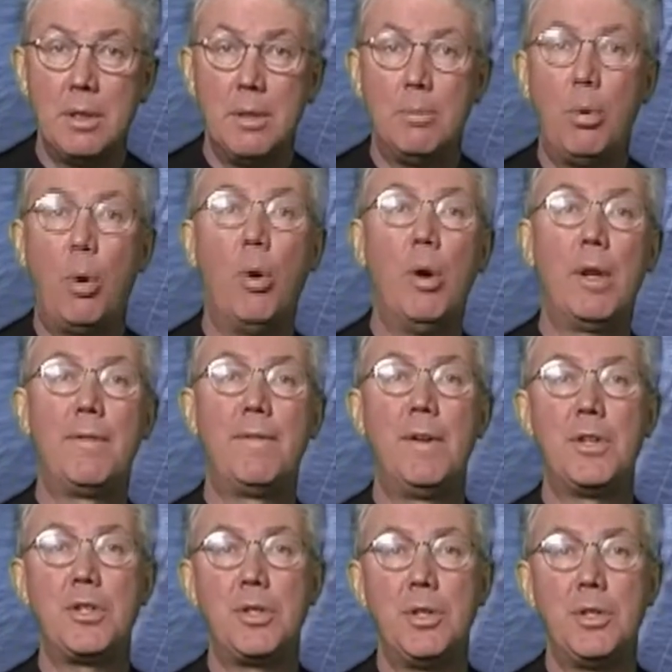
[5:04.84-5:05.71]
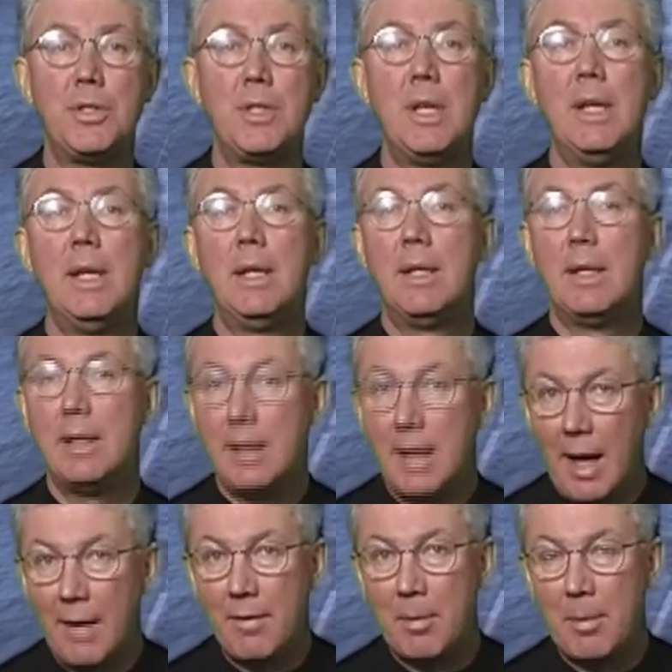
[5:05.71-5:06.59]
port officials,
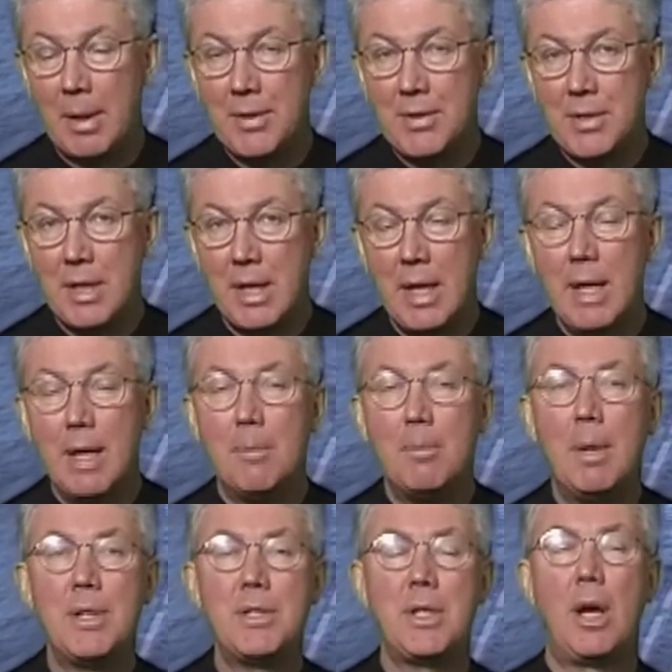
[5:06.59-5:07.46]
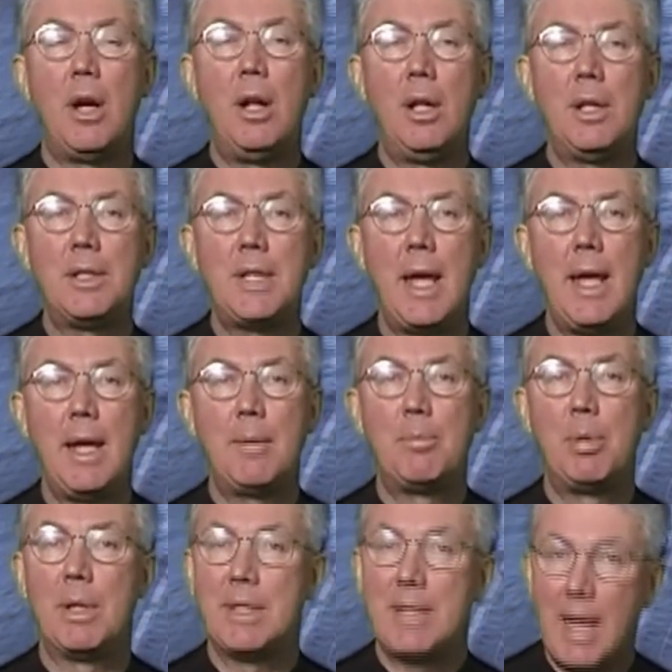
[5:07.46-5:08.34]
governments must all take
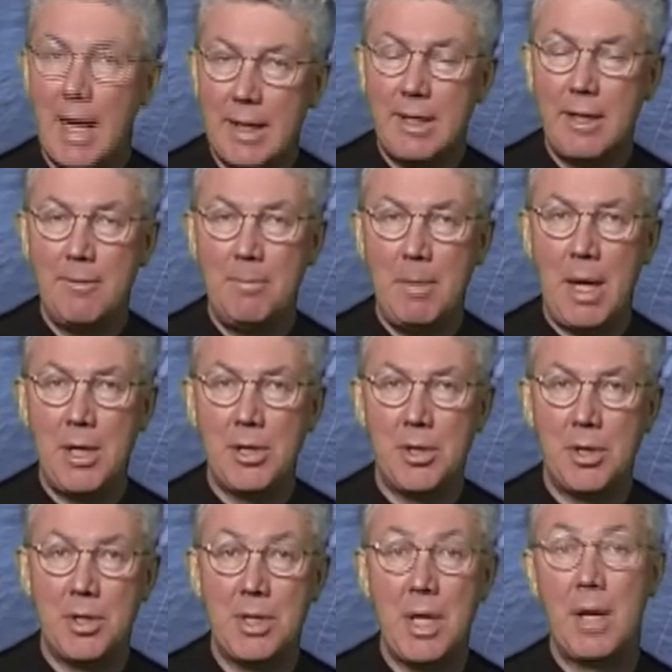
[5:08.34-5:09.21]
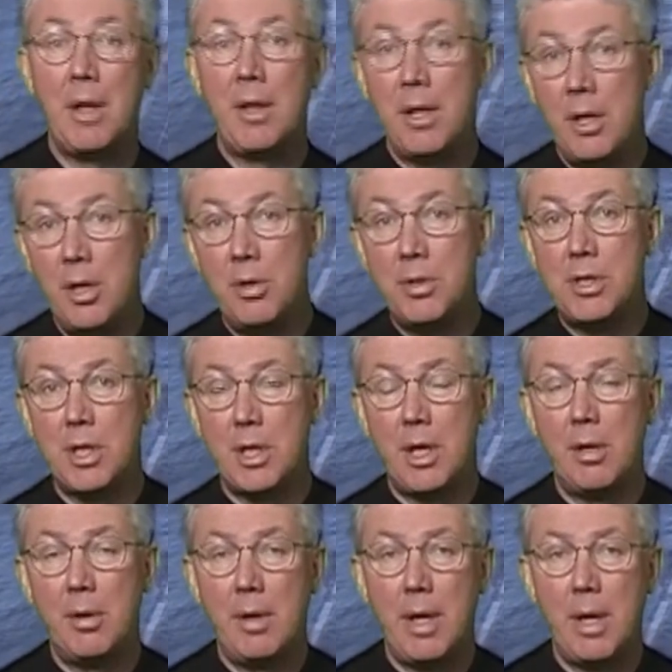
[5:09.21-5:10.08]
protective measures under the new
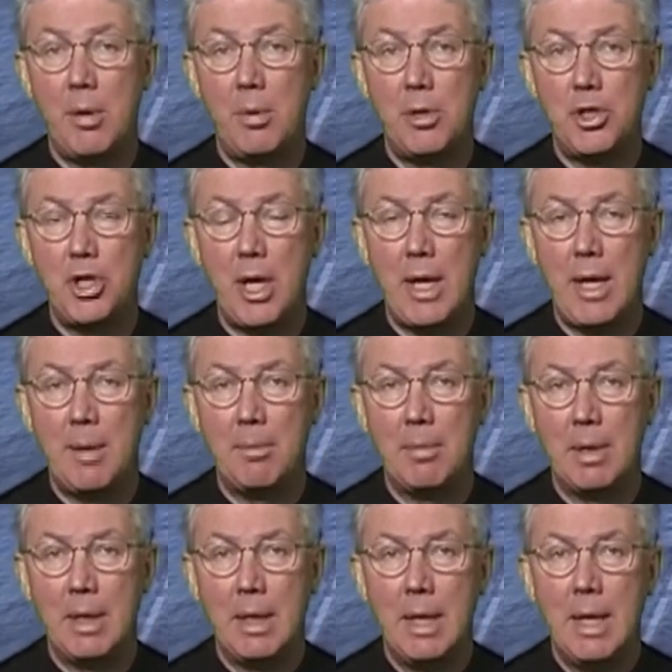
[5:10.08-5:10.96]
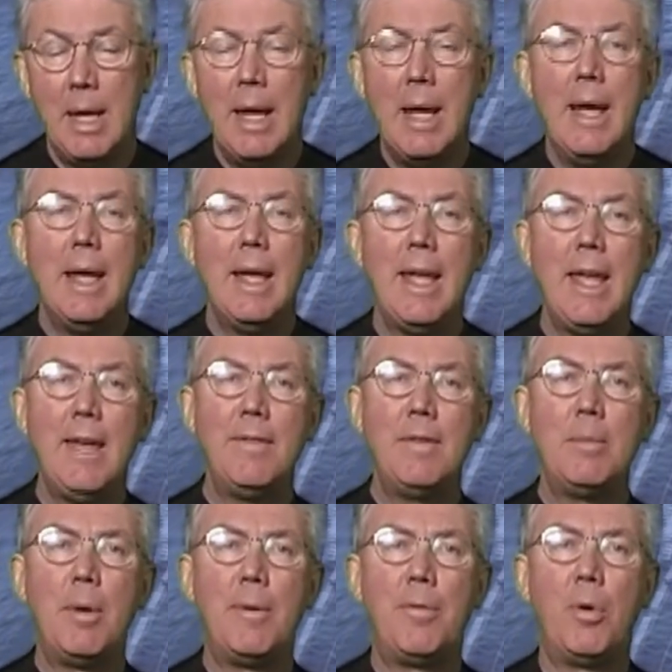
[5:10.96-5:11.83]
security regime. Even
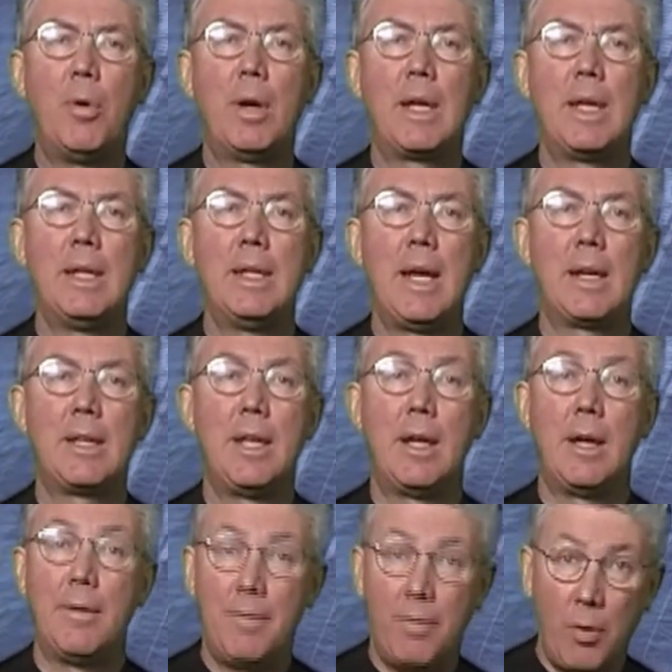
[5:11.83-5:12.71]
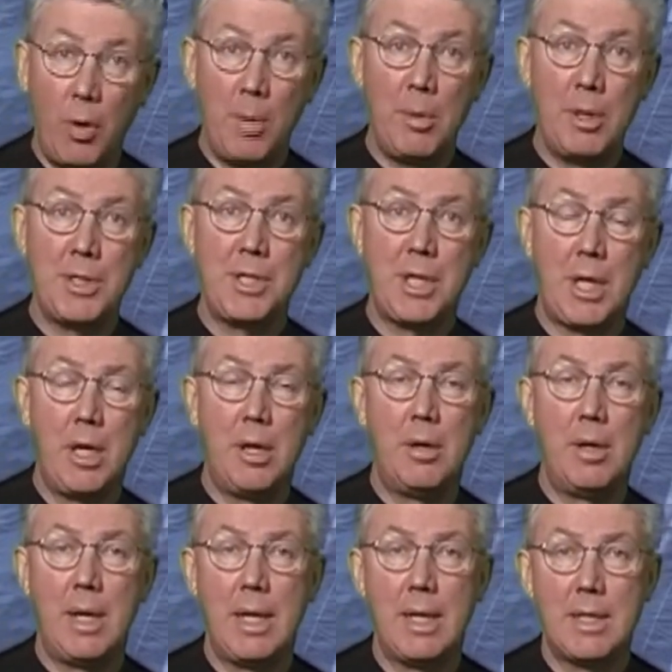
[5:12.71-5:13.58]
before conducting a formal
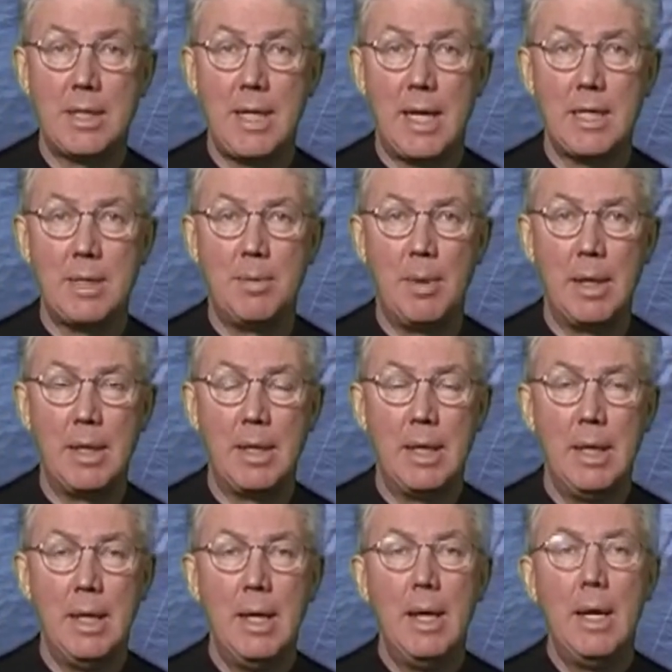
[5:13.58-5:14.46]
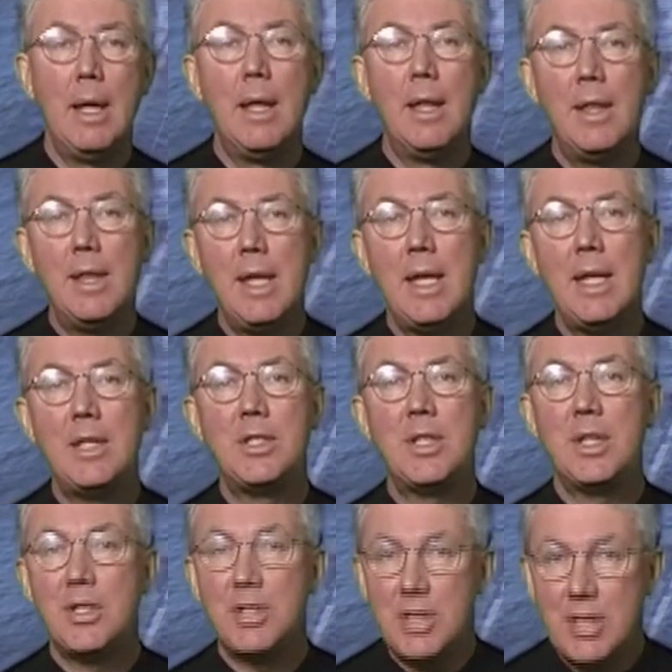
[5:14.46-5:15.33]
security assessment, these
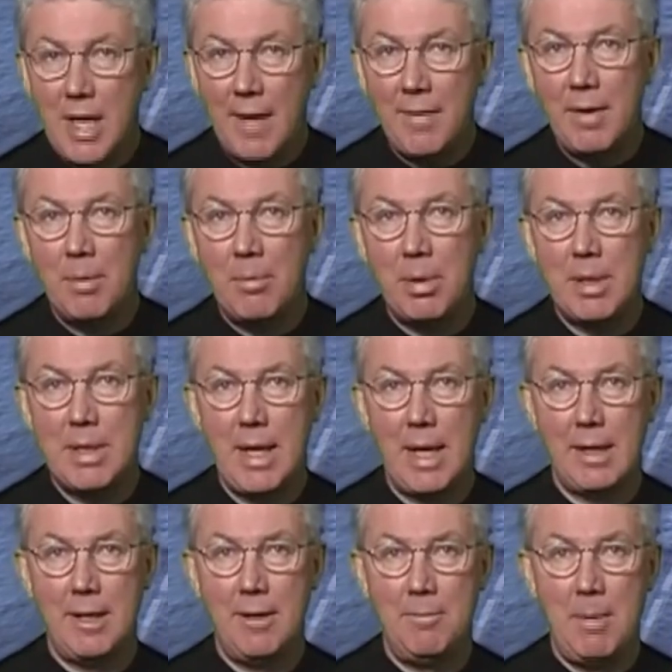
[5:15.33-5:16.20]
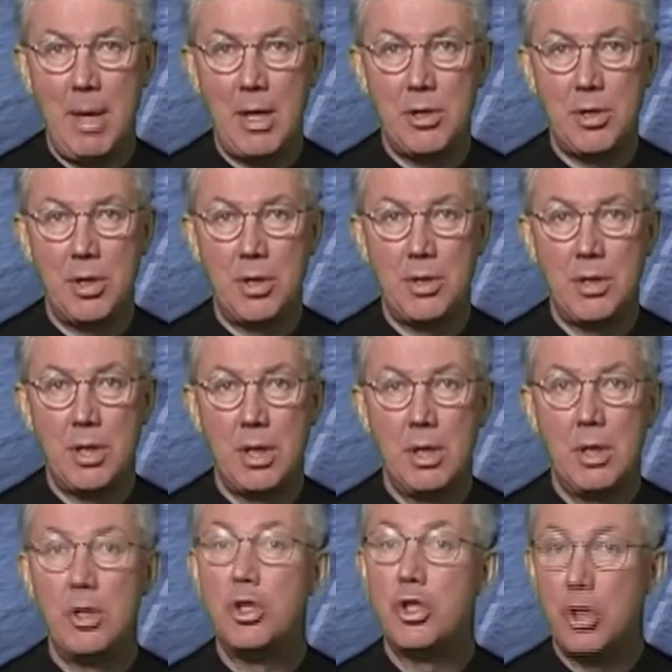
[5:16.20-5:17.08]
7 protective measures
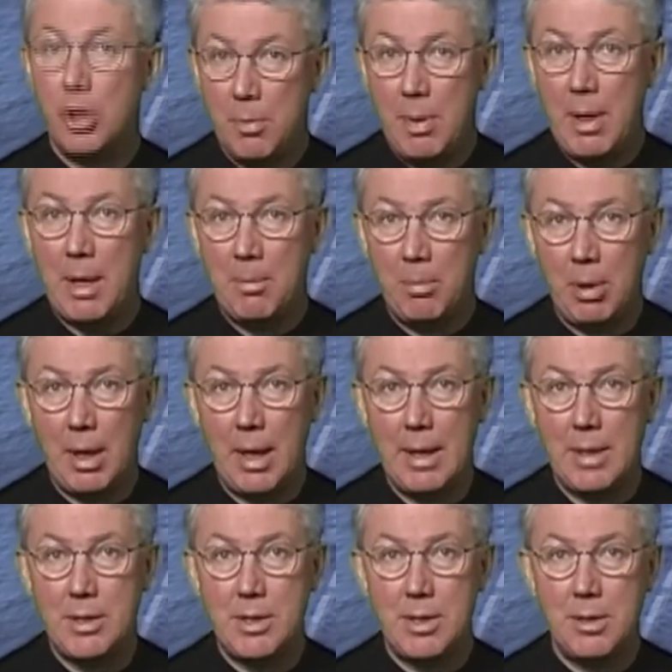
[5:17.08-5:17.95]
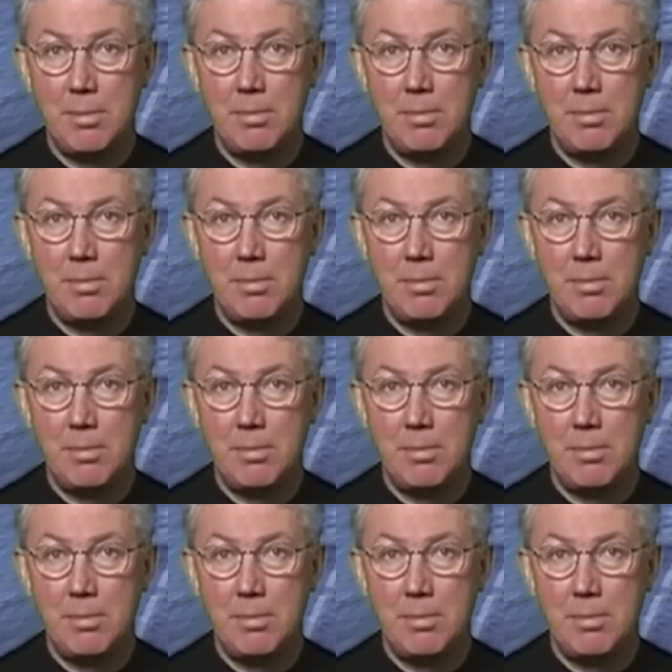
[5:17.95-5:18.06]
should be in place.